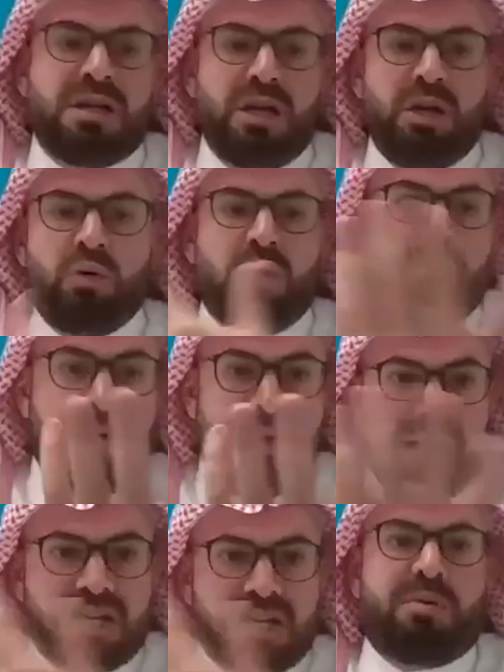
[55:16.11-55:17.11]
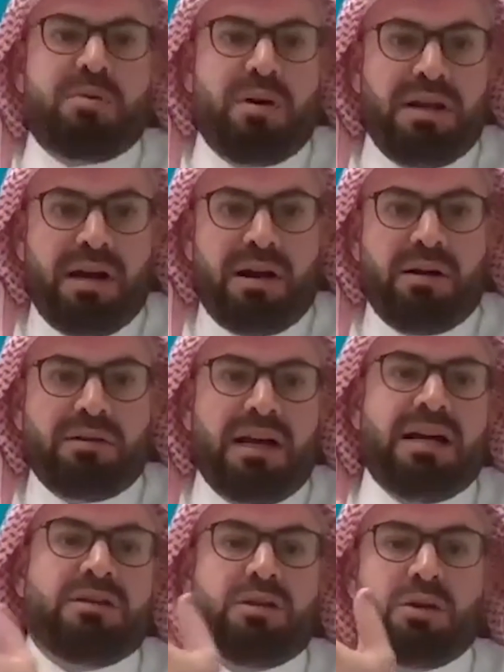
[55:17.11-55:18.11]
you will be exploring a lot,
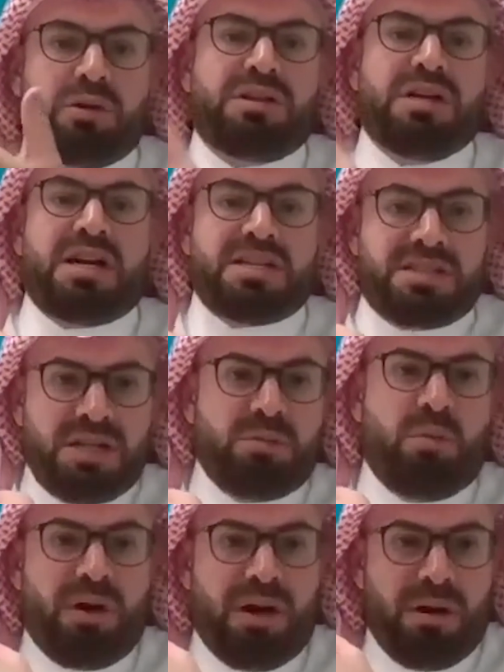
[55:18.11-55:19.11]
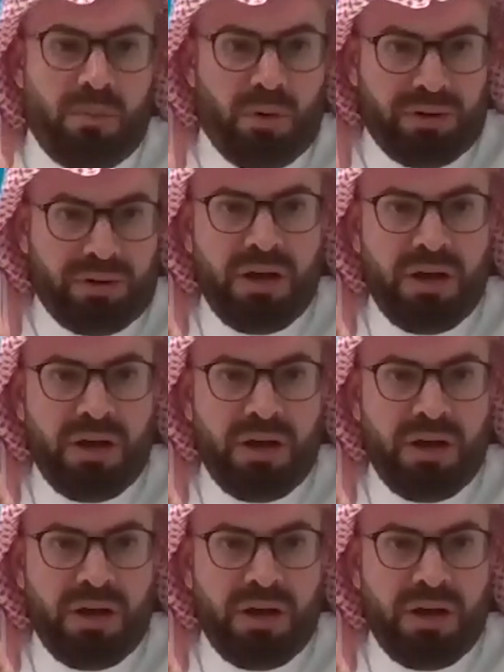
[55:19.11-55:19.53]
and you could extend more and more.